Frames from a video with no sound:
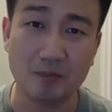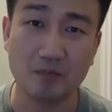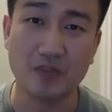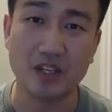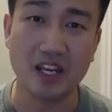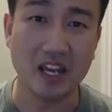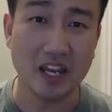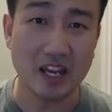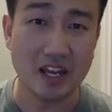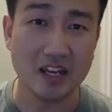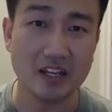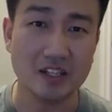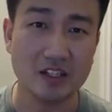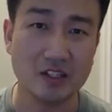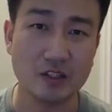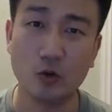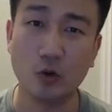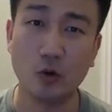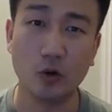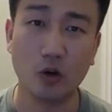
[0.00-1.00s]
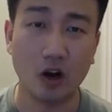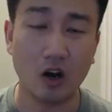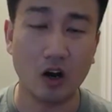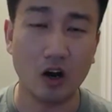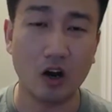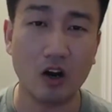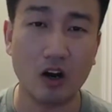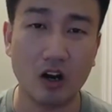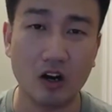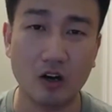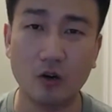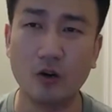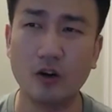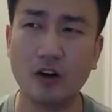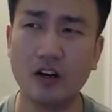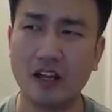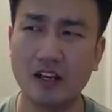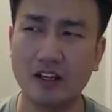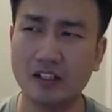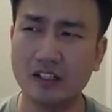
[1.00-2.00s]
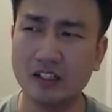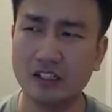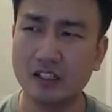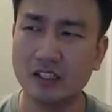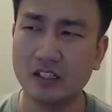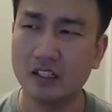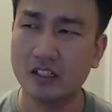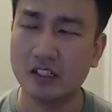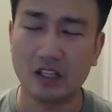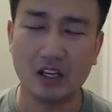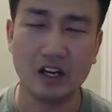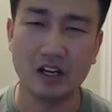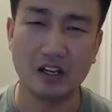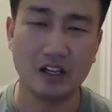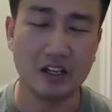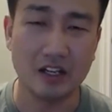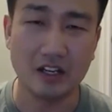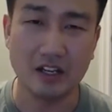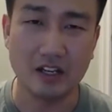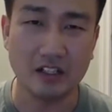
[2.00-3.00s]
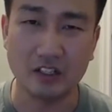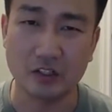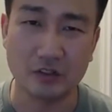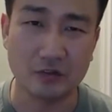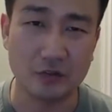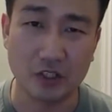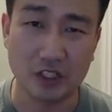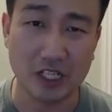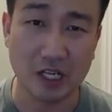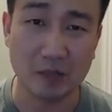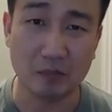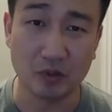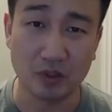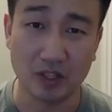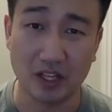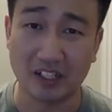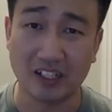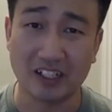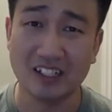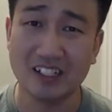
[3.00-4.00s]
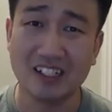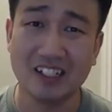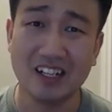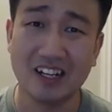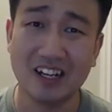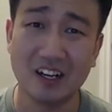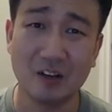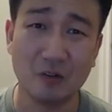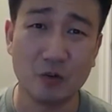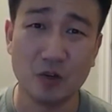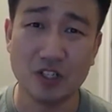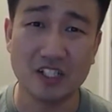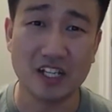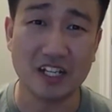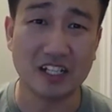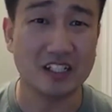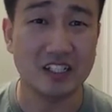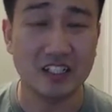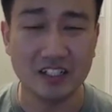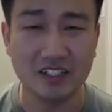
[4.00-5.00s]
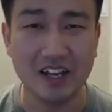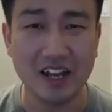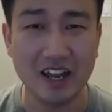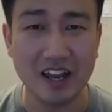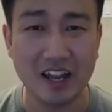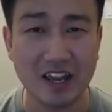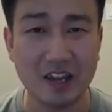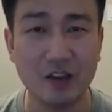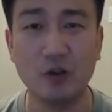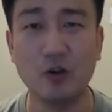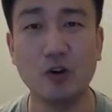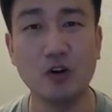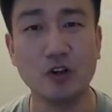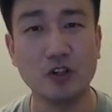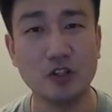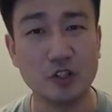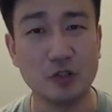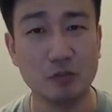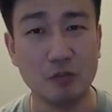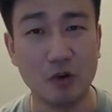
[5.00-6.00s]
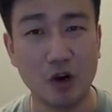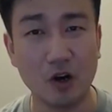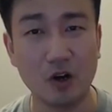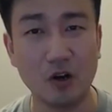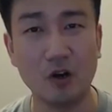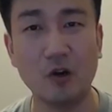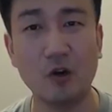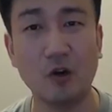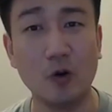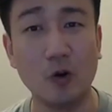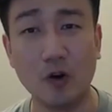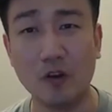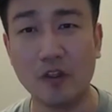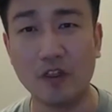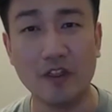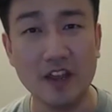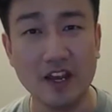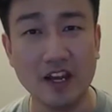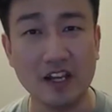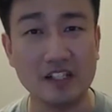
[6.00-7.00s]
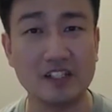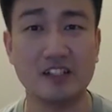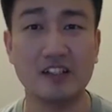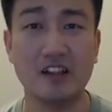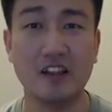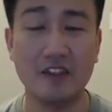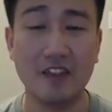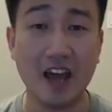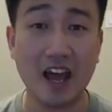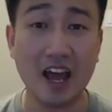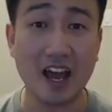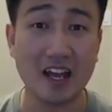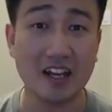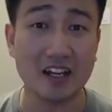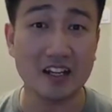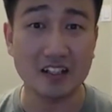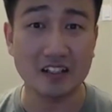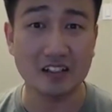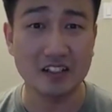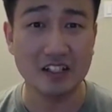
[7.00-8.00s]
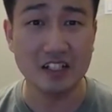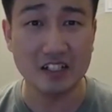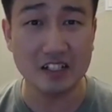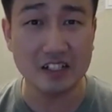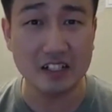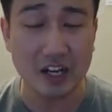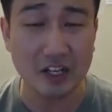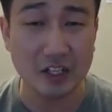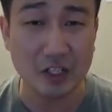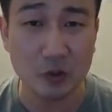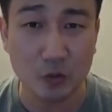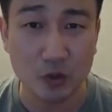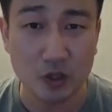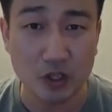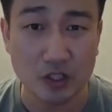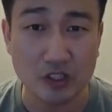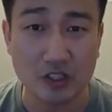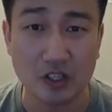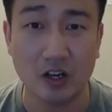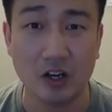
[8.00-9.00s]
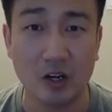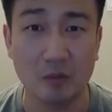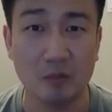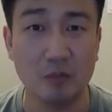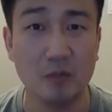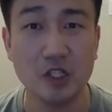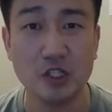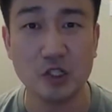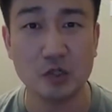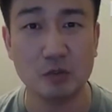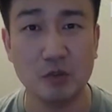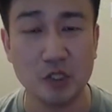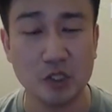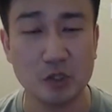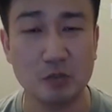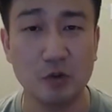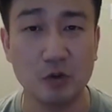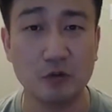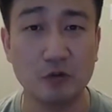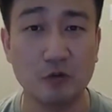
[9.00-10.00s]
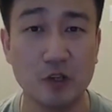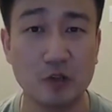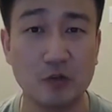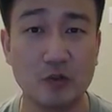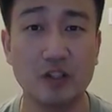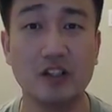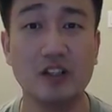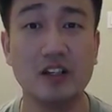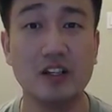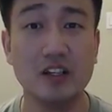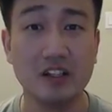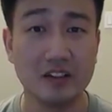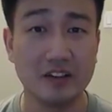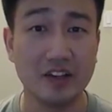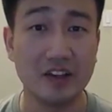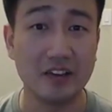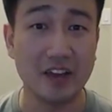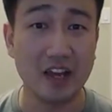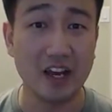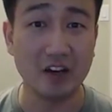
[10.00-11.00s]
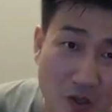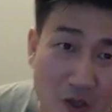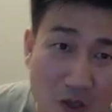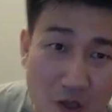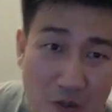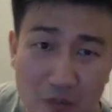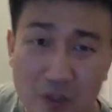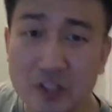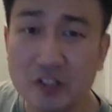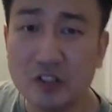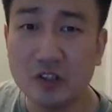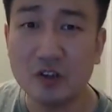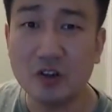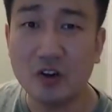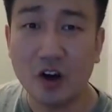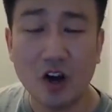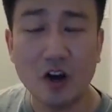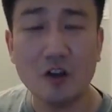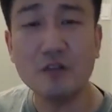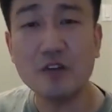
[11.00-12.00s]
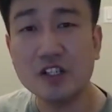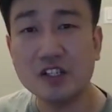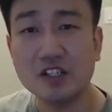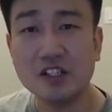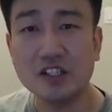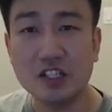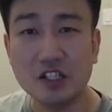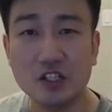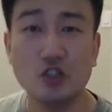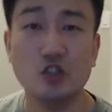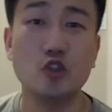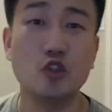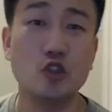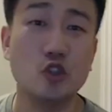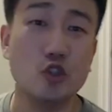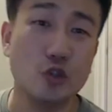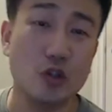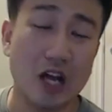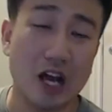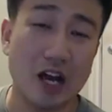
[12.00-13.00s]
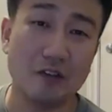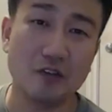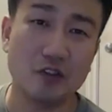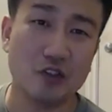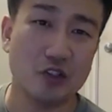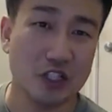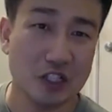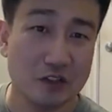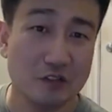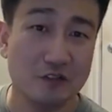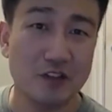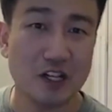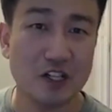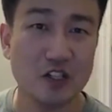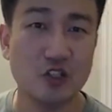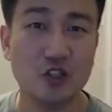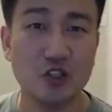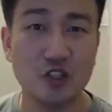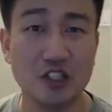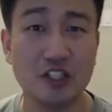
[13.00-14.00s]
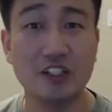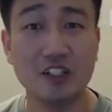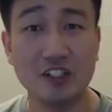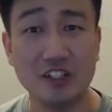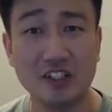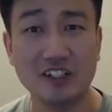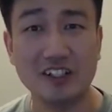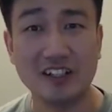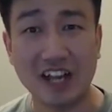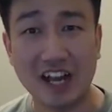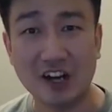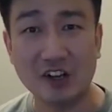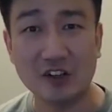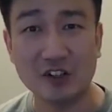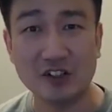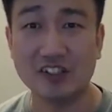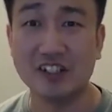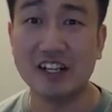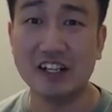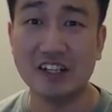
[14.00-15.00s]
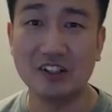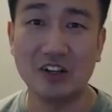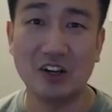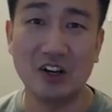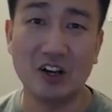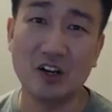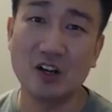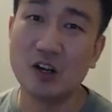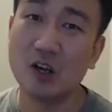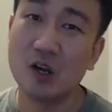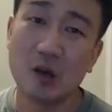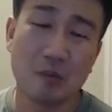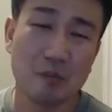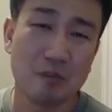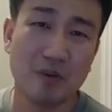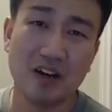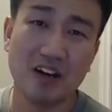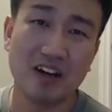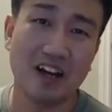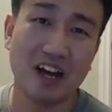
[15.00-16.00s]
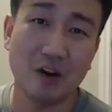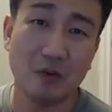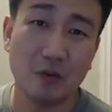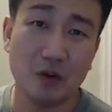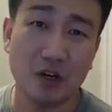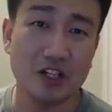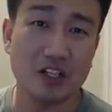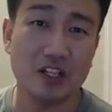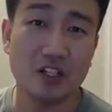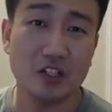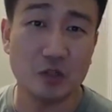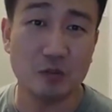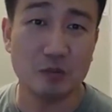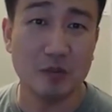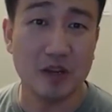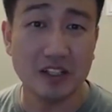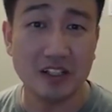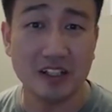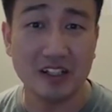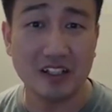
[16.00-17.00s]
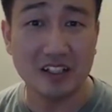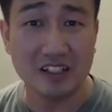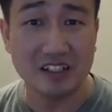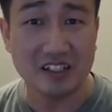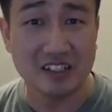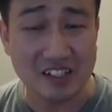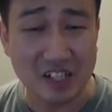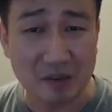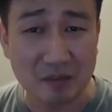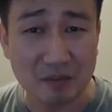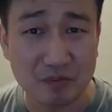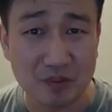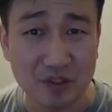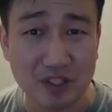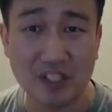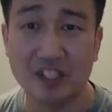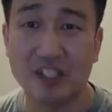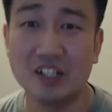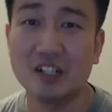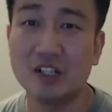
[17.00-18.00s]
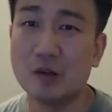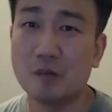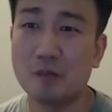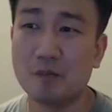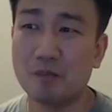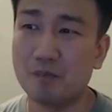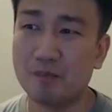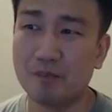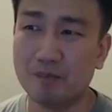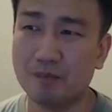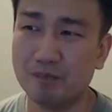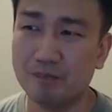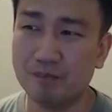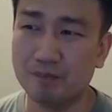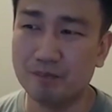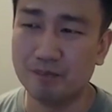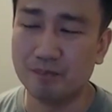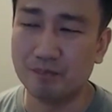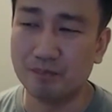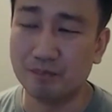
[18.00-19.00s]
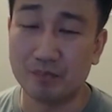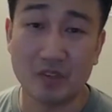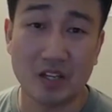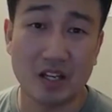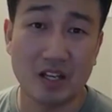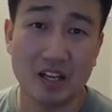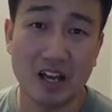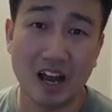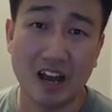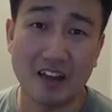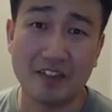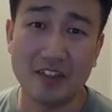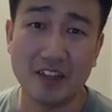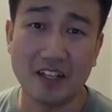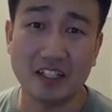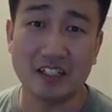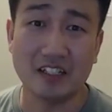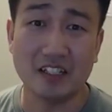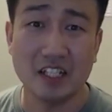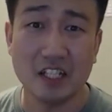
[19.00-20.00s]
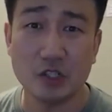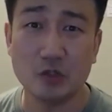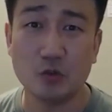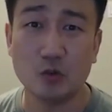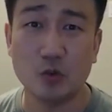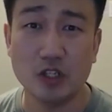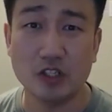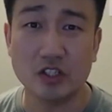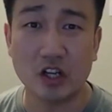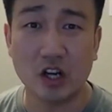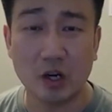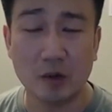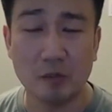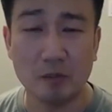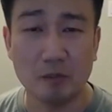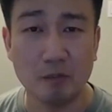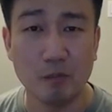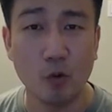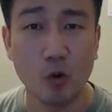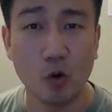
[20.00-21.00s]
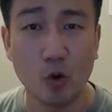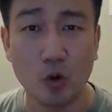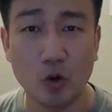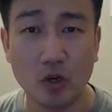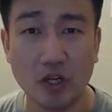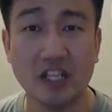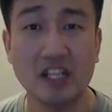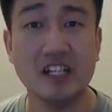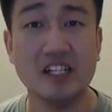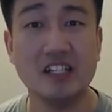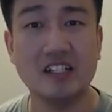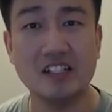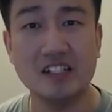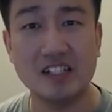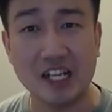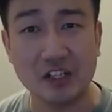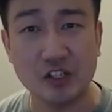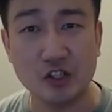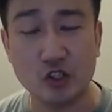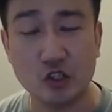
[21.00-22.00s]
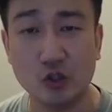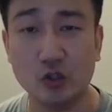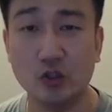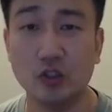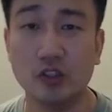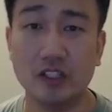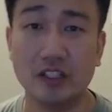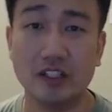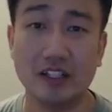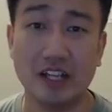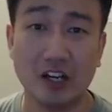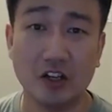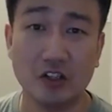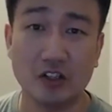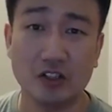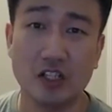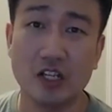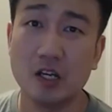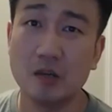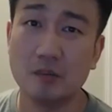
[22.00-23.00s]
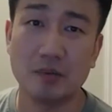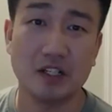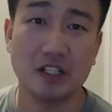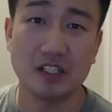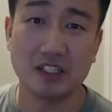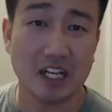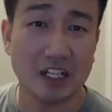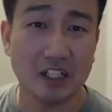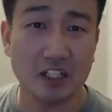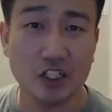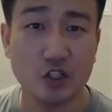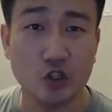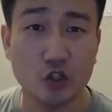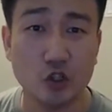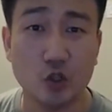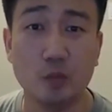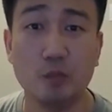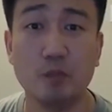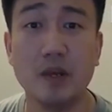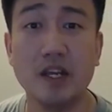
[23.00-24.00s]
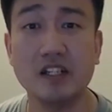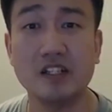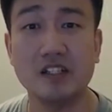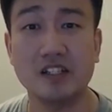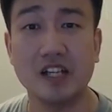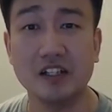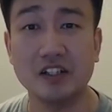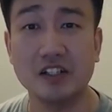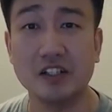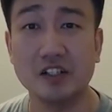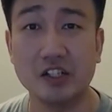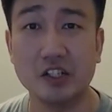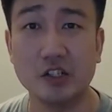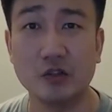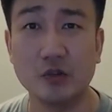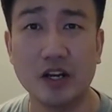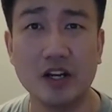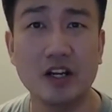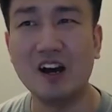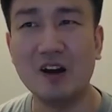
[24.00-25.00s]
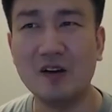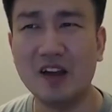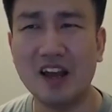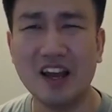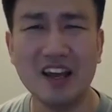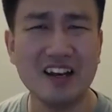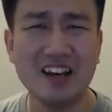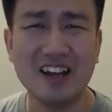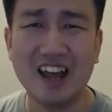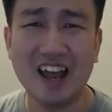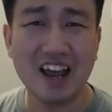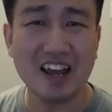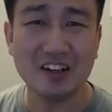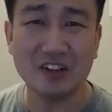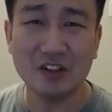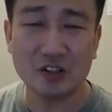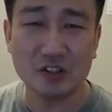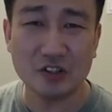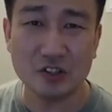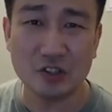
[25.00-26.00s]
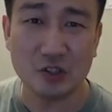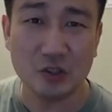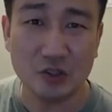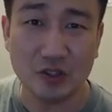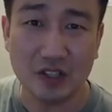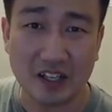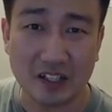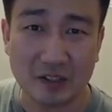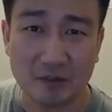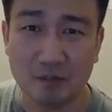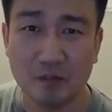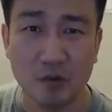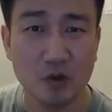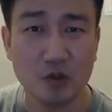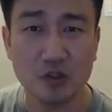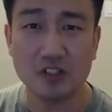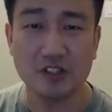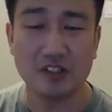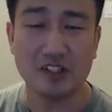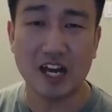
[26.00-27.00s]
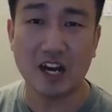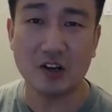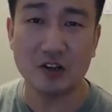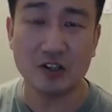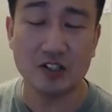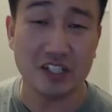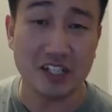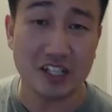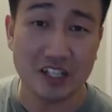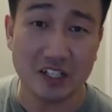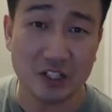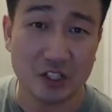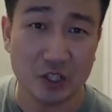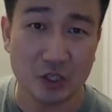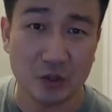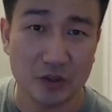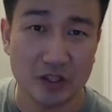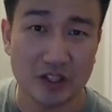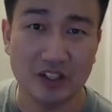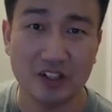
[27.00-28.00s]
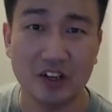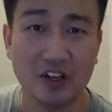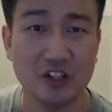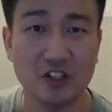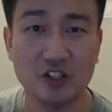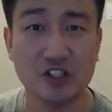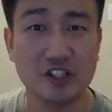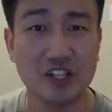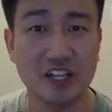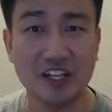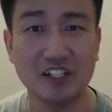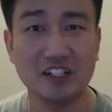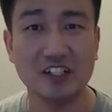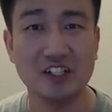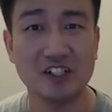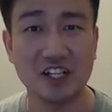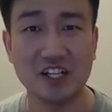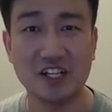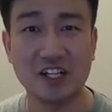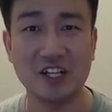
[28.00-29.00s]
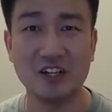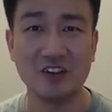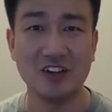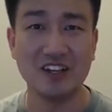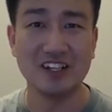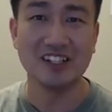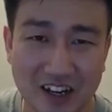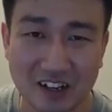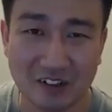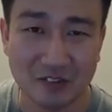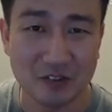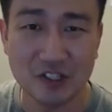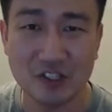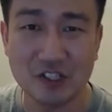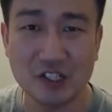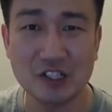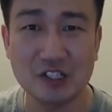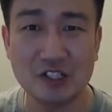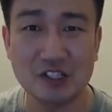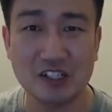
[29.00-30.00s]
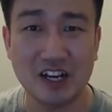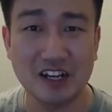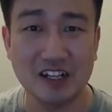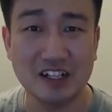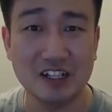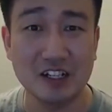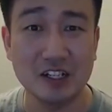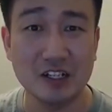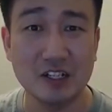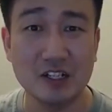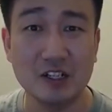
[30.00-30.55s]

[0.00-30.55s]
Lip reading: is or are, or like in English, for example, like words like today or tomorrow or this, that. These kind of words are much more frequent than nouns. But you know, obviously you do have to eventually learn nouns later on, but I wanted to make it separate. I think these words are more essential than nouns because at least you could make sentences, right? And also, like, most nouns in Korean are just English anyways. We just kind of